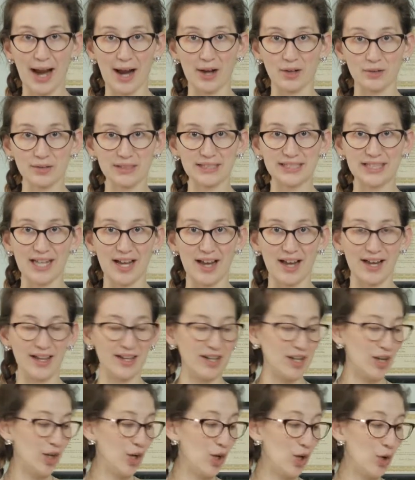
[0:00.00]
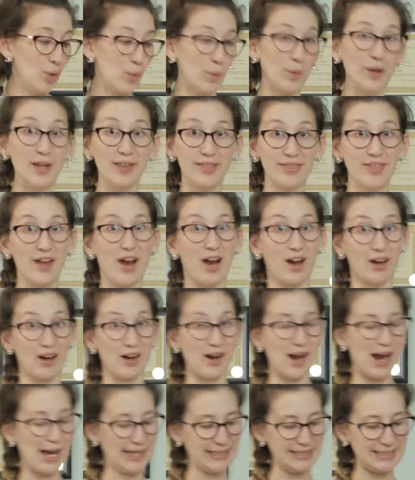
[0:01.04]
outside with our
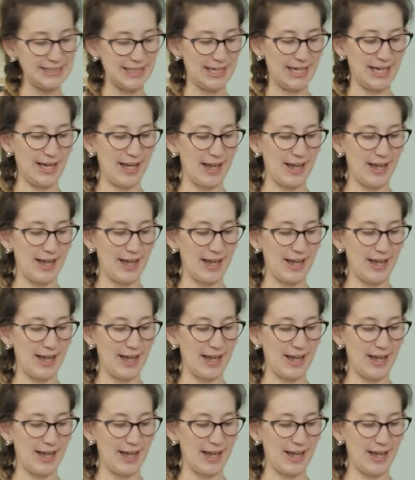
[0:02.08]
icing.